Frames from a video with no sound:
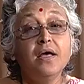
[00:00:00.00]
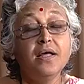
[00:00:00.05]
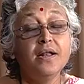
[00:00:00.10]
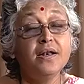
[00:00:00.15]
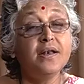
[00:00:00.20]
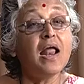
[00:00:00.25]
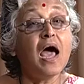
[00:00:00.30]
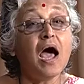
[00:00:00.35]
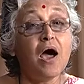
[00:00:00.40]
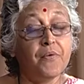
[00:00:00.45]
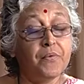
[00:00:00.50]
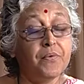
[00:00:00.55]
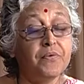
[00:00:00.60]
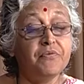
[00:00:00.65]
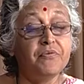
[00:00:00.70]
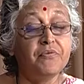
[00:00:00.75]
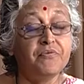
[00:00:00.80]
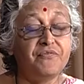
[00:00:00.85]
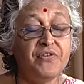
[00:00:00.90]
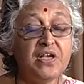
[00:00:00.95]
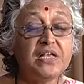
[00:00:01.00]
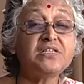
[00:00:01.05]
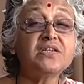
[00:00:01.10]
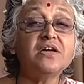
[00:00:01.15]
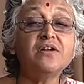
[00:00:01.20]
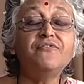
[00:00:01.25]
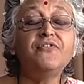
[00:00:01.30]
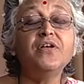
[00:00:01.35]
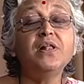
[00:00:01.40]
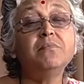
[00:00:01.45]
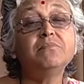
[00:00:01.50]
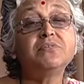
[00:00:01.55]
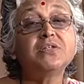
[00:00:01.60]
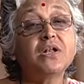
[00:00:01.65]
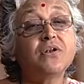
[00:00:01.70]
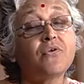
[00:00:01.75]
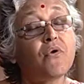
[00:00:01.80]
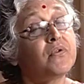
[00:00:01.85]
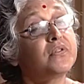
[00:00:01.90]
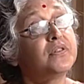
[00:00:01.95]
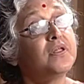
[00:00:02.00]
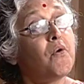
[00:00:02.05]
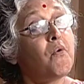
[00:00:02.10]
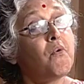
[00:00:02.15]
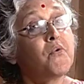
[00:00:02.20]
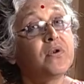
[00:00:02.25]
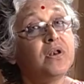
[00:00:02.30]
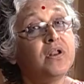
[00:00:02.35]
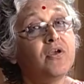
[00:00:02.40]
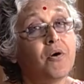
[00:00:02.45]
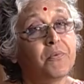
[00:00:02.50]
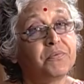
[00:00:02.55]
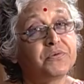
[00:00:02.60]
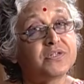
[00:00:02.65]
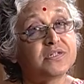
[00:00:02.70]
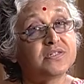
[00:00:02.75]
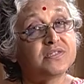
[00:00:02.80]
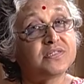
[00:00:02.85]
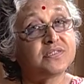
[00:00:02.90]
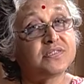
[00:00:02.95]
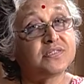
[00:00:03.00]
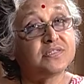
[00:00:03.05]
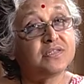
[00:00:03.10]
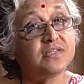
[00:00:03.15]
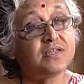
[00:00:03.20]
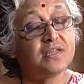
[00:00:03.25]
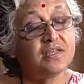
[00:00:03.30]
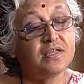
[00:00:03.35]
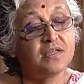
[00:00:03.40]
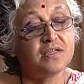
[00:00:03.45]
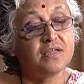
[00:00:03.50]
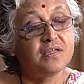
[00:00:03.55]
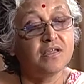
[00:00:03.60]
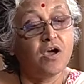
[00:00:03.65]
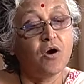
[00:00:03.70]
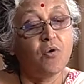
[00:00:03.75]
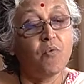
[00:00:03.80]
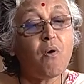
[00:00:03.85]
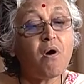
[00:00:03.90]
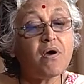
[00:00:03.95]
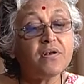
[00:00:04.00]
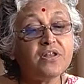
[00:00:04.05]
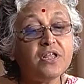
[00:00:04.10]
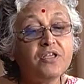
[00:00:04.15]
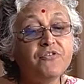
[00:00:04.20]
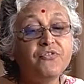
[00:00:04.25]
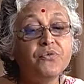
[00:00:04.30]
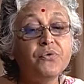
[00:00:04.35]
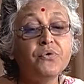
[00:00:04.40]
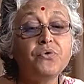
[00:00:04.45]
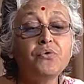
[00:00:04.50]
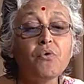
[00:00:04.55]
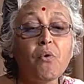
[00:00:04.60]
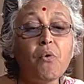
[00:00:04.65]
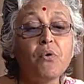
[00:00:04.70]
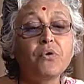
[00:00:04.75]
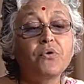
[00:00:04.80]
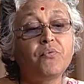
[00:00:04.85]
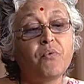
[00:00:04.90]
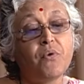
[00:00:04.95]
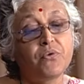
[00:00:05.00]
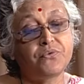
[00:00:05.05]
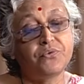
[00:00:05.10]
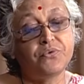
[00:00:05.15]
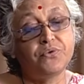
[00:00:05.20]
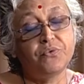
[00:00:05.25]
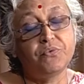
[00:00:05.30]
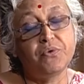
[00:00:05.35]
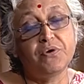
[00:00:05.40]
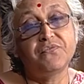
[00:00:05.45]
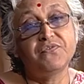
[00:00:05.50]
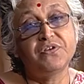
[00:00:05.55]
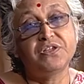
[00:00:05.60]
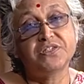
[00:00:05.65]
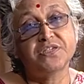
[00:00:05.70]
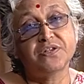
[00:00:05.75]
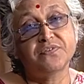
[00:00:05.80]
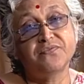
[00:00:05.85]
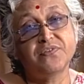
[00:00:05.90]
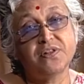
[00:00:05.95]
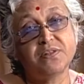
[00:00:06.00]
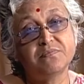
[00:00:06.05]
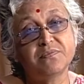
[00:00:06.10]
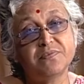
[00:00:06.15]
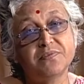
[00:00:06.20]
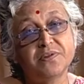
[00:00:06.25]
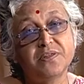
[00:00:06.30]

Now, feature films are not the only options. What if you don't want to do a feature film?